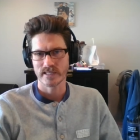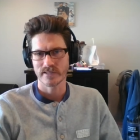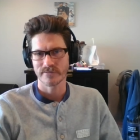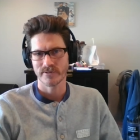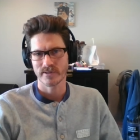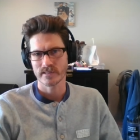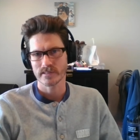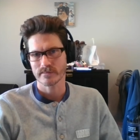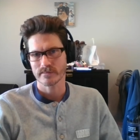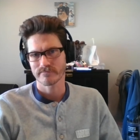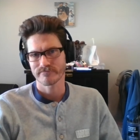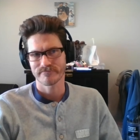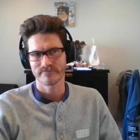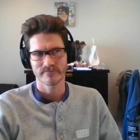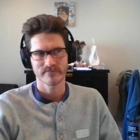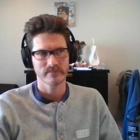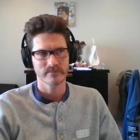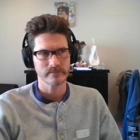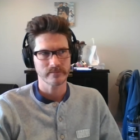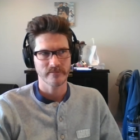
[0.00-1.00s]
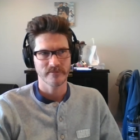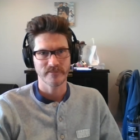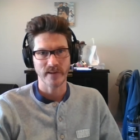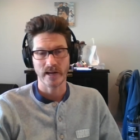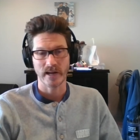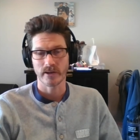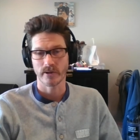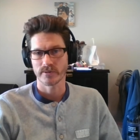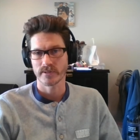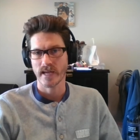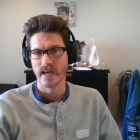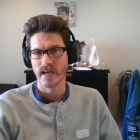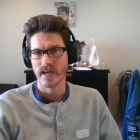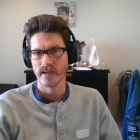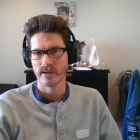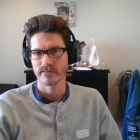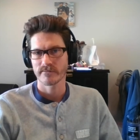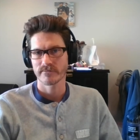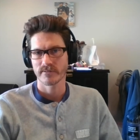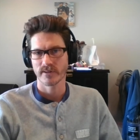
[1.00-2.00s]
a different final
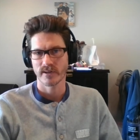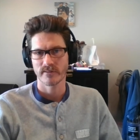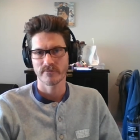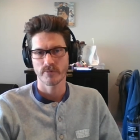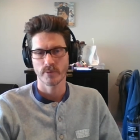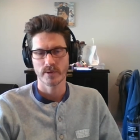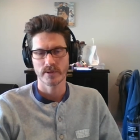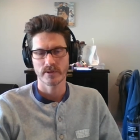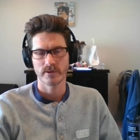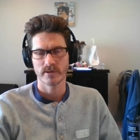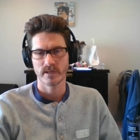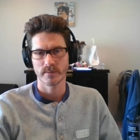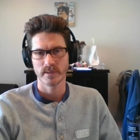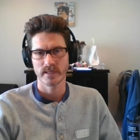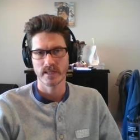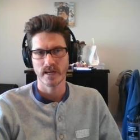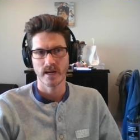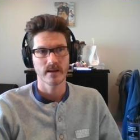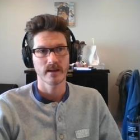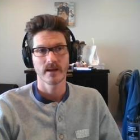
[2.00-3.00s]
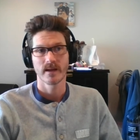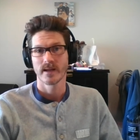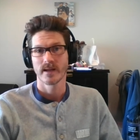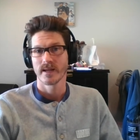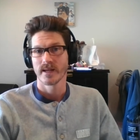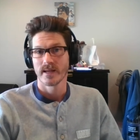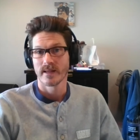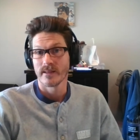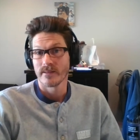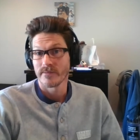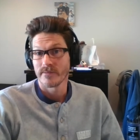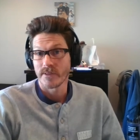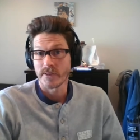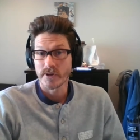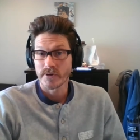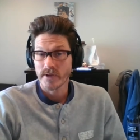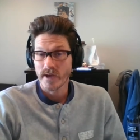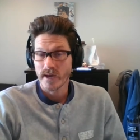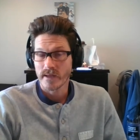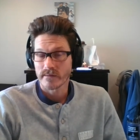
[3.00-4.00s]
day of, of when they're going to be done. Then
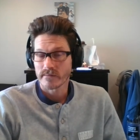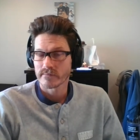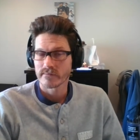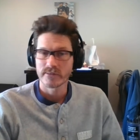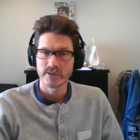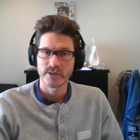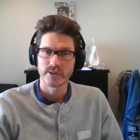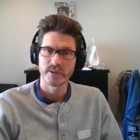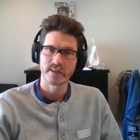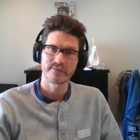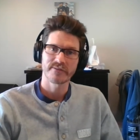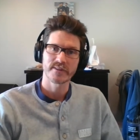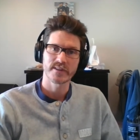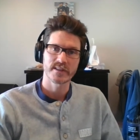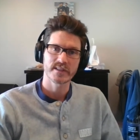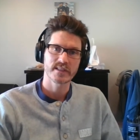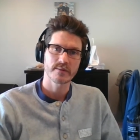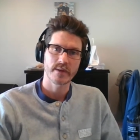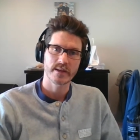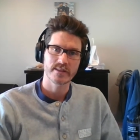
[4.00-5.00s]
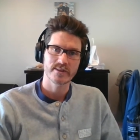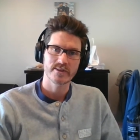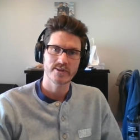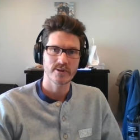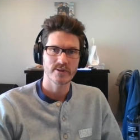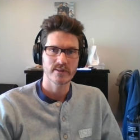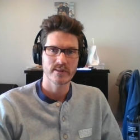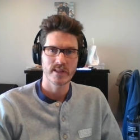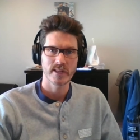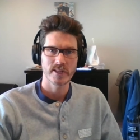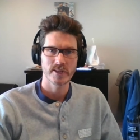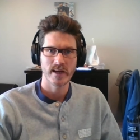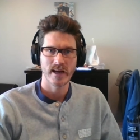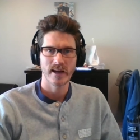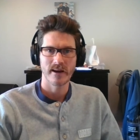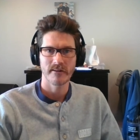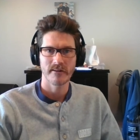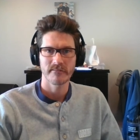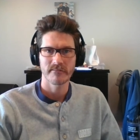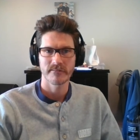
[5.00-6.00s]
you're done. You're done for the semester. And then you
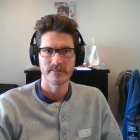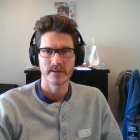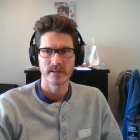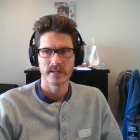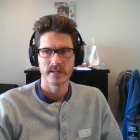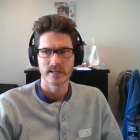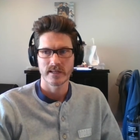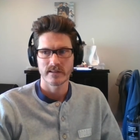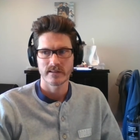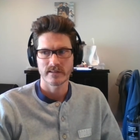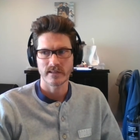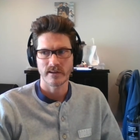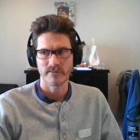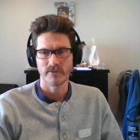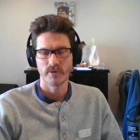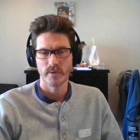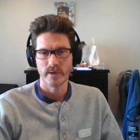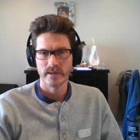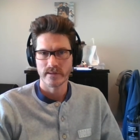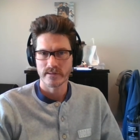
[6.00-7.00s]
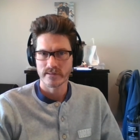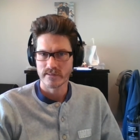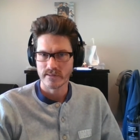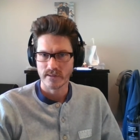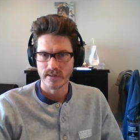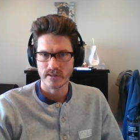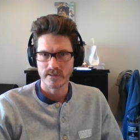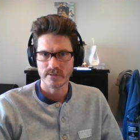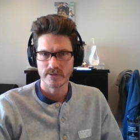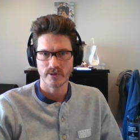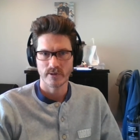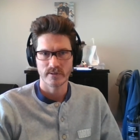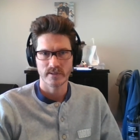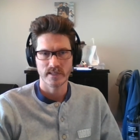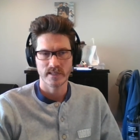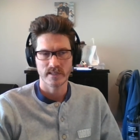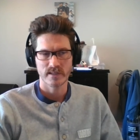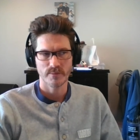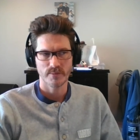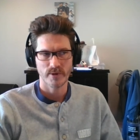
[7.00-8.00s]
have several weeks to sort of
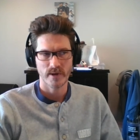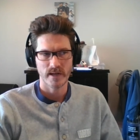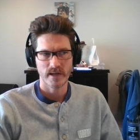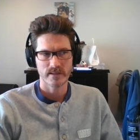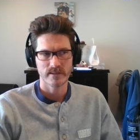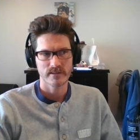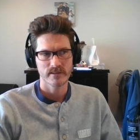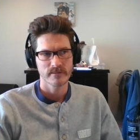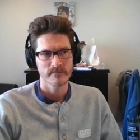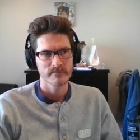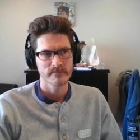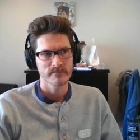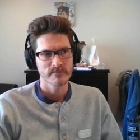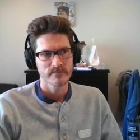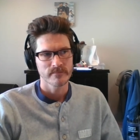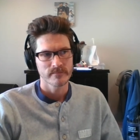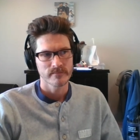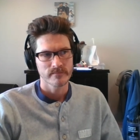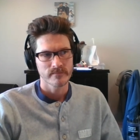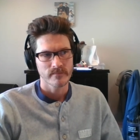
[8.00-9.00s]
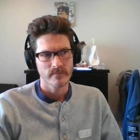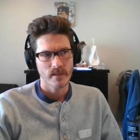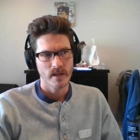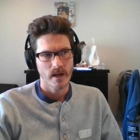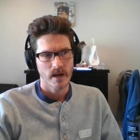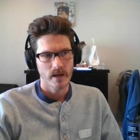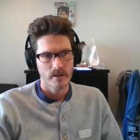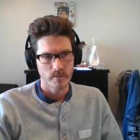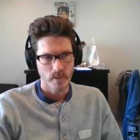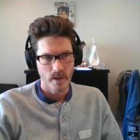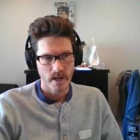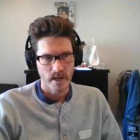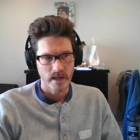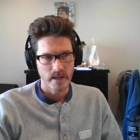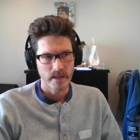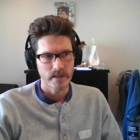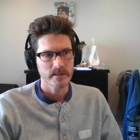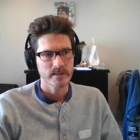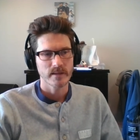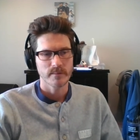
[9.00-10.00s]
decompress,
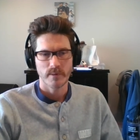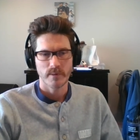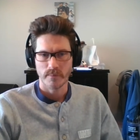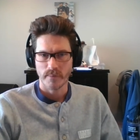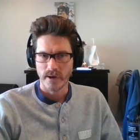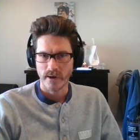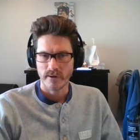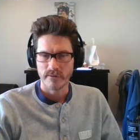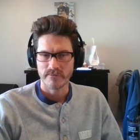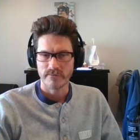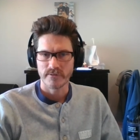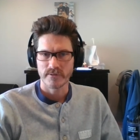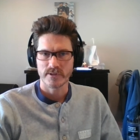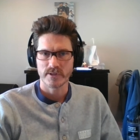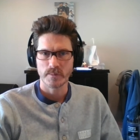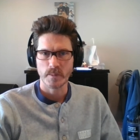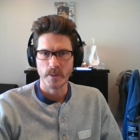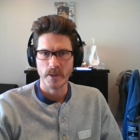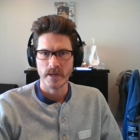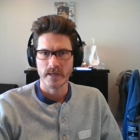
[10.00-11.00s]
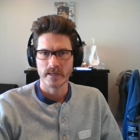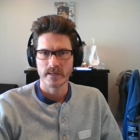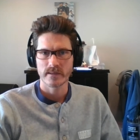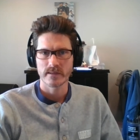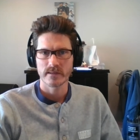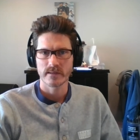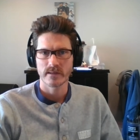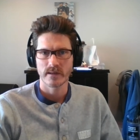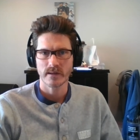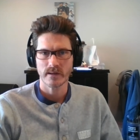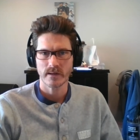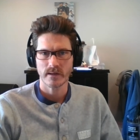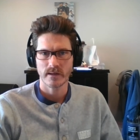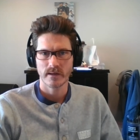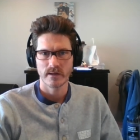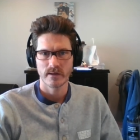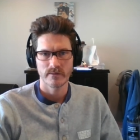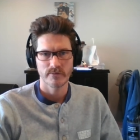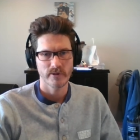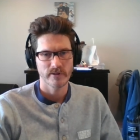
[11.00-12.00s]
unwind, get prepared for the spring,
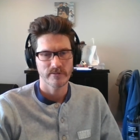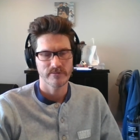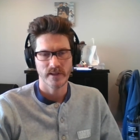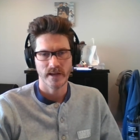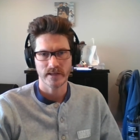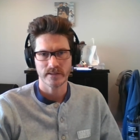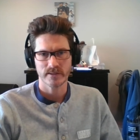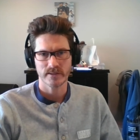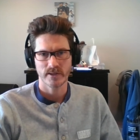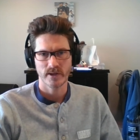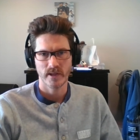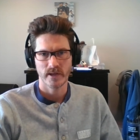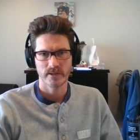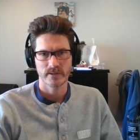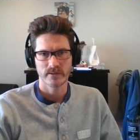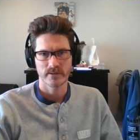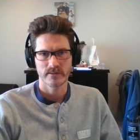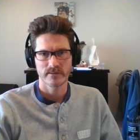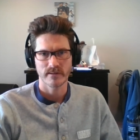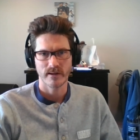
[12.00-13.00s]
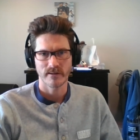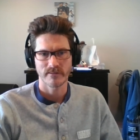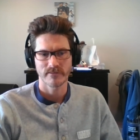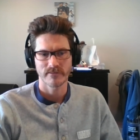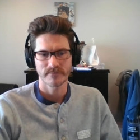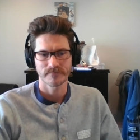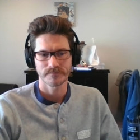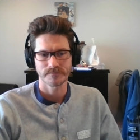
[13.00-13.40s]
uh, reflect, and all that good stuff.